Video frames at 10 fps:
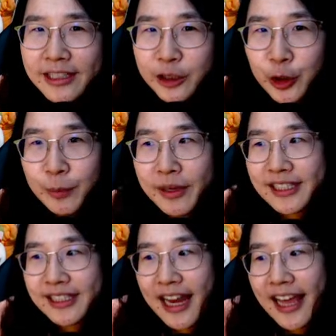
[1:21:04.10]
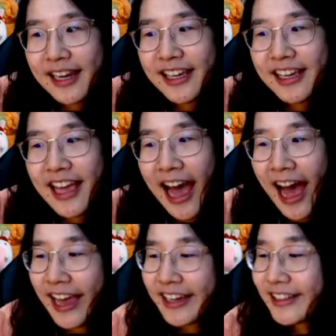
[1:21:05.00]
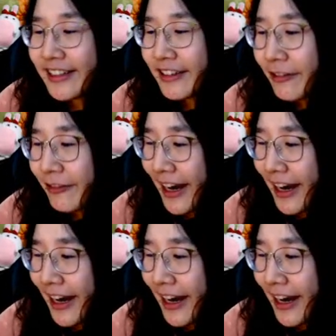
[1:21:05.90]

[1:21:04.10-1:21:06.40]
be slightly higher, right?